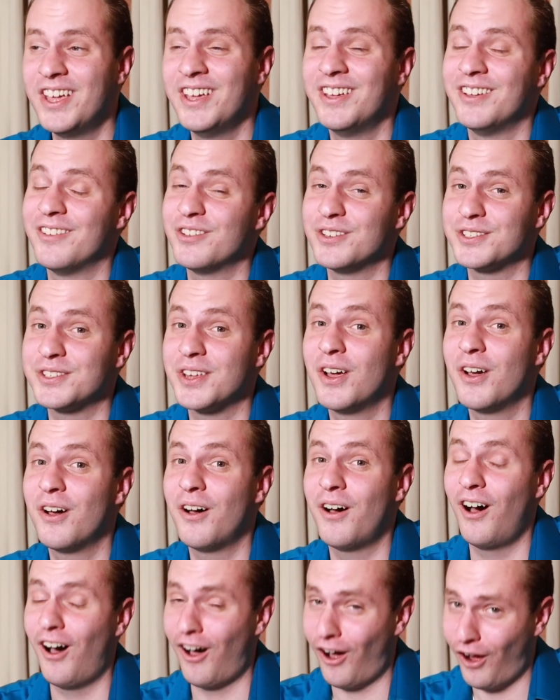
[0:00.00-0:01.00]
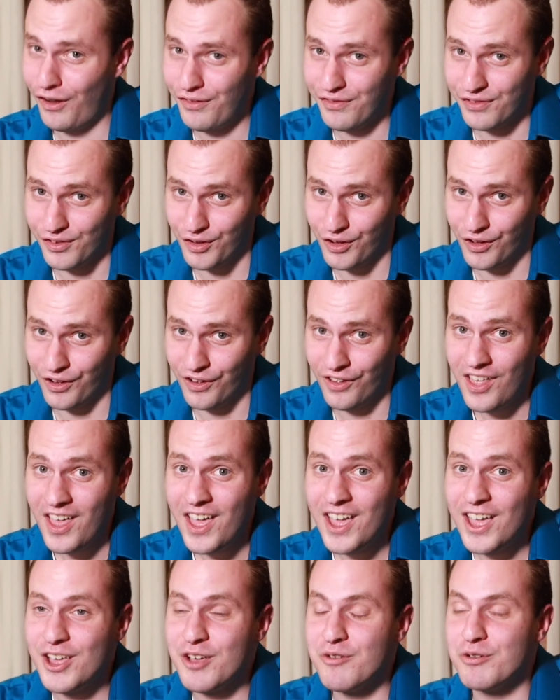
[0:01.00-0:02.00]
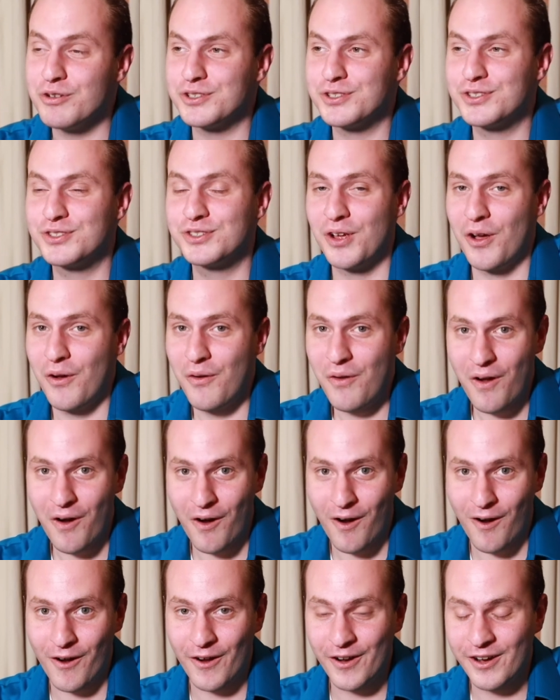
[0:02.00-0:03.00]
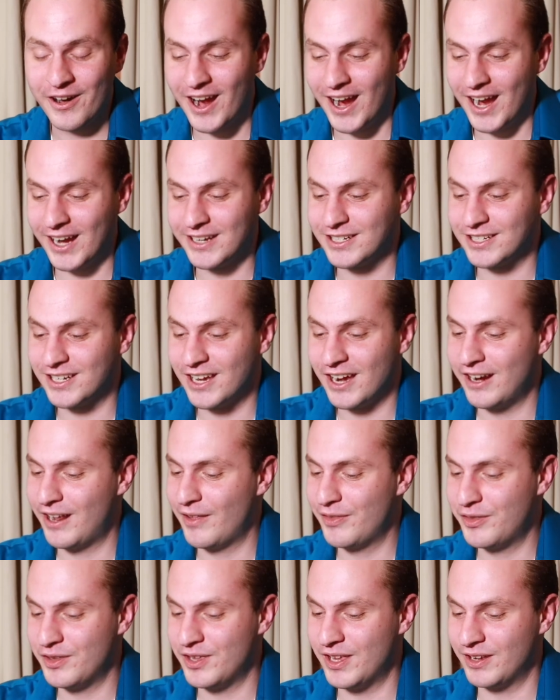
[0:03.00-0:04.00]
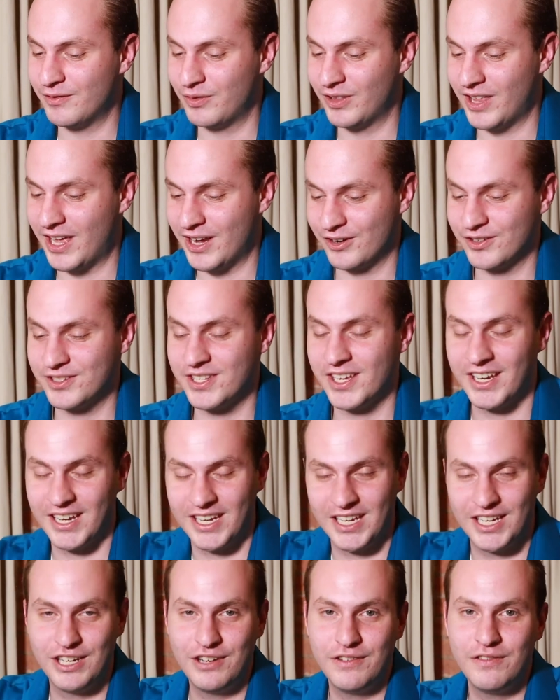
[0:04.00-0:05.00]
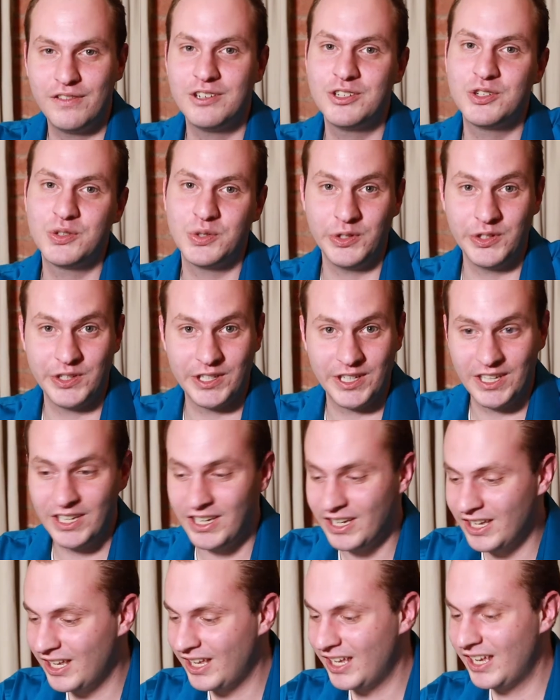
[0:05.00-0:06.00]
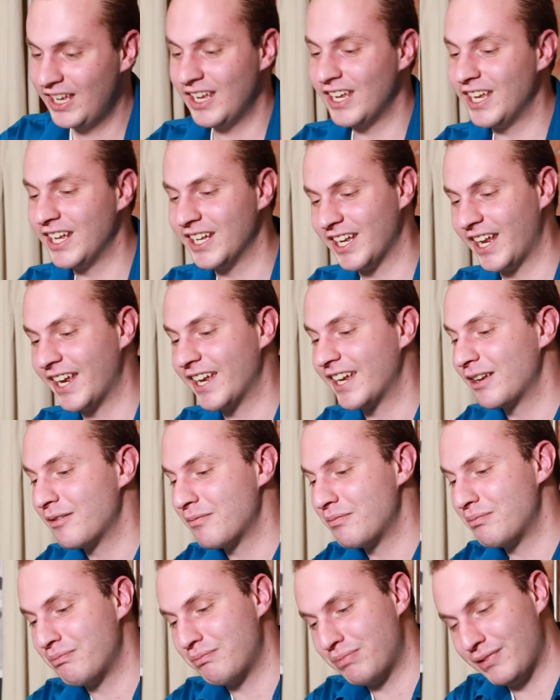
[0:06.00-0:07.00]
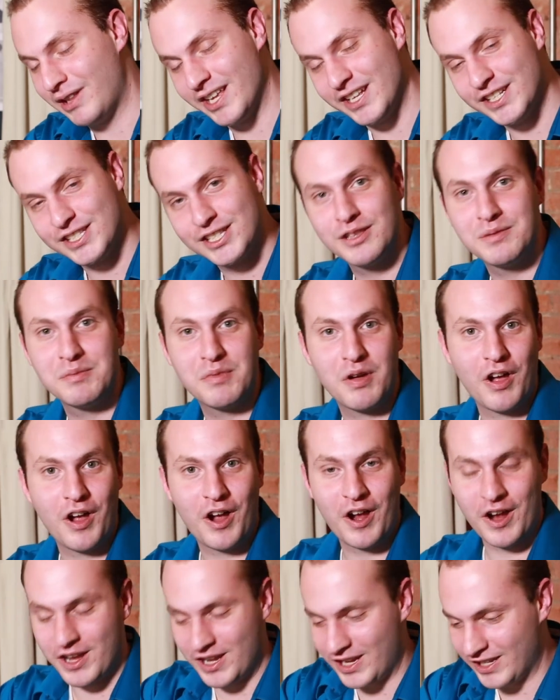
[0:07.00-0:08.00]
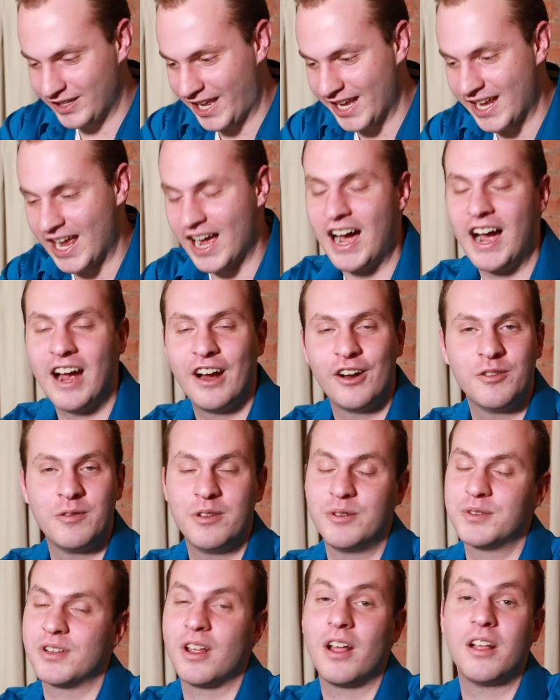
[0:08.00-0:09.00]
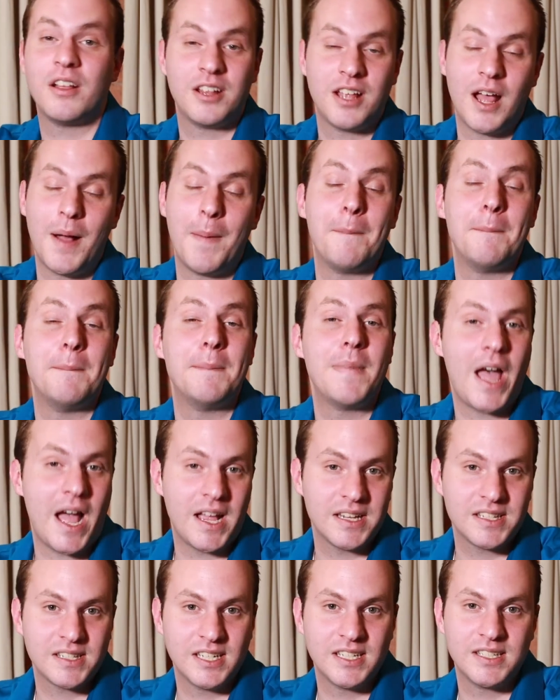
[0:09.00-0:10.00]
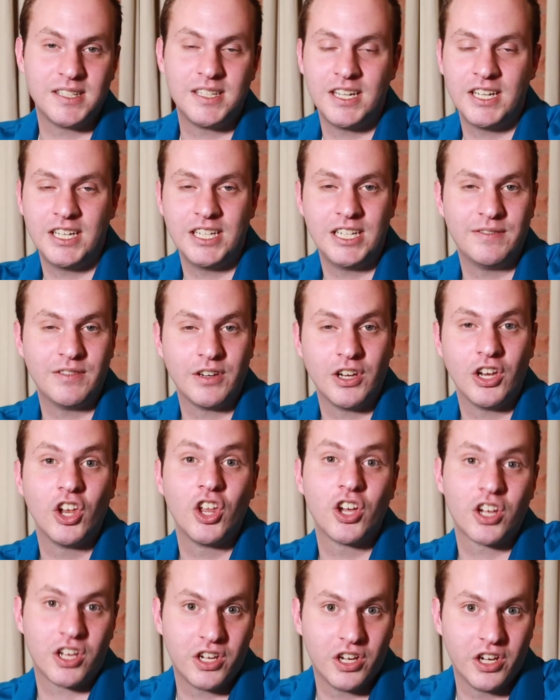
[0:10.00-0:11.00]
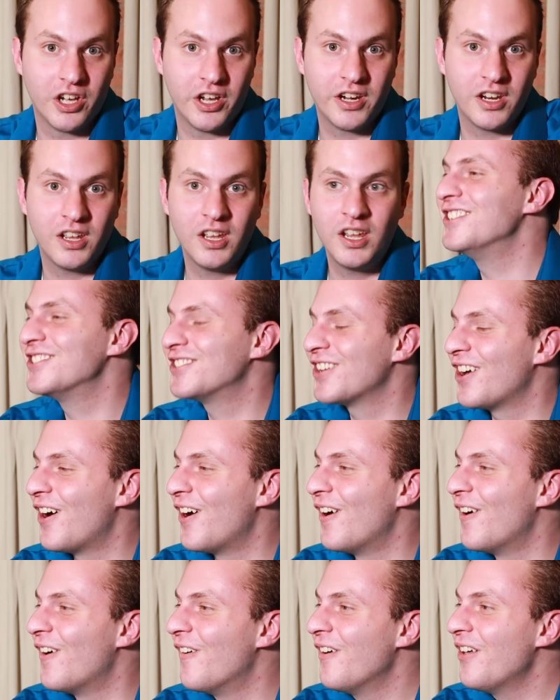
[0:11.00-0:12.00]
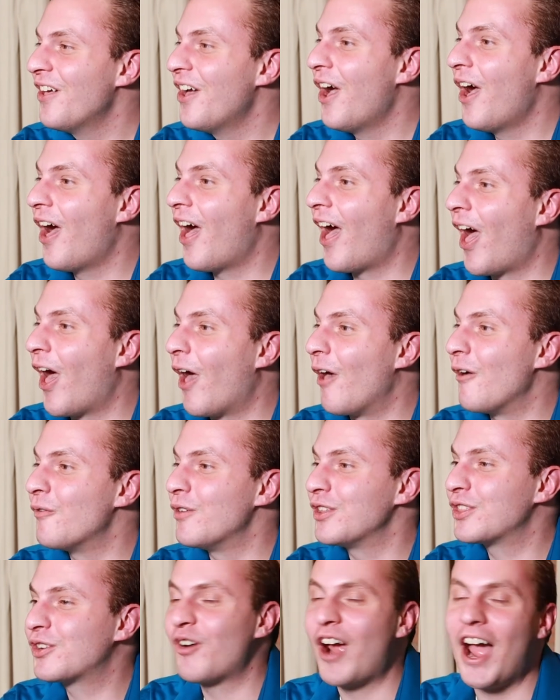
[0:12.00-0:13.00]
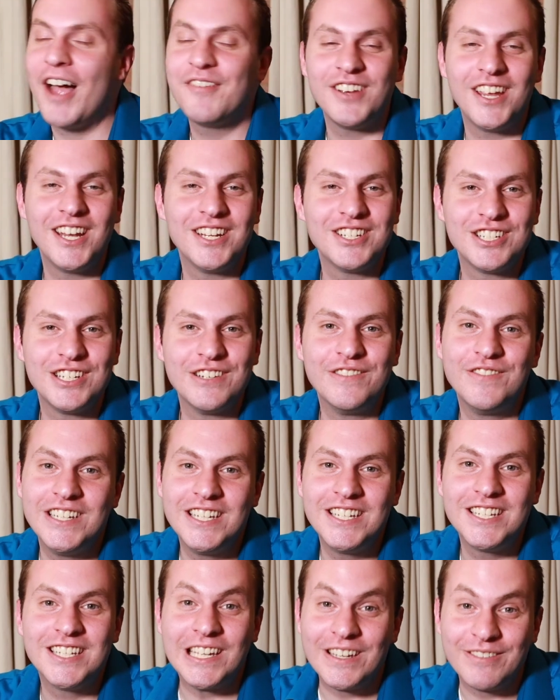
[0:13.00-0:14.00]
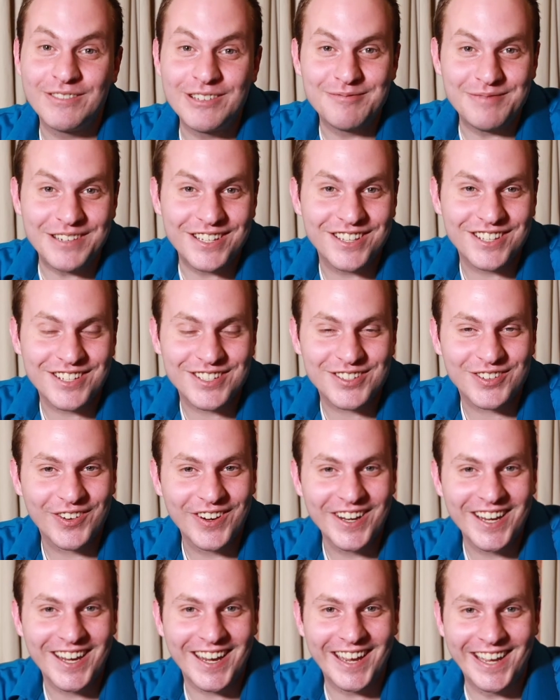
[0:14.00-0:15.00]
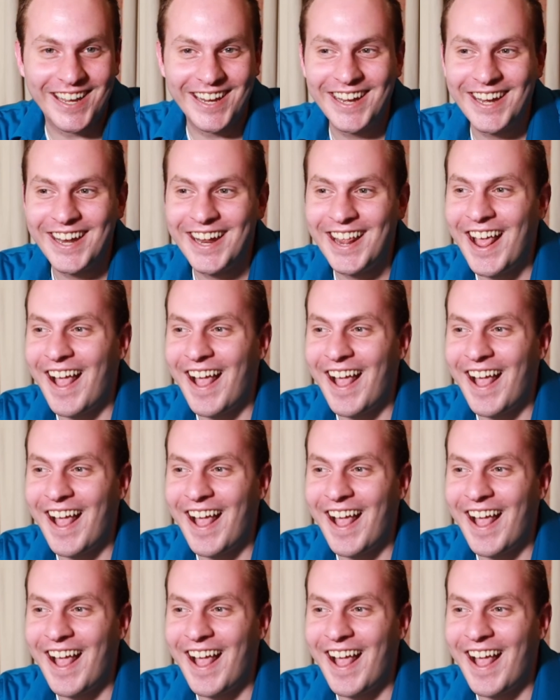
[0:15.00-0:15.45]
It was awful. It was so hard. I had to cut up the letters like individually and like place them on, and like iron, it was a mess. It didn't even look good. So with CraftHTV giving me this Cricut,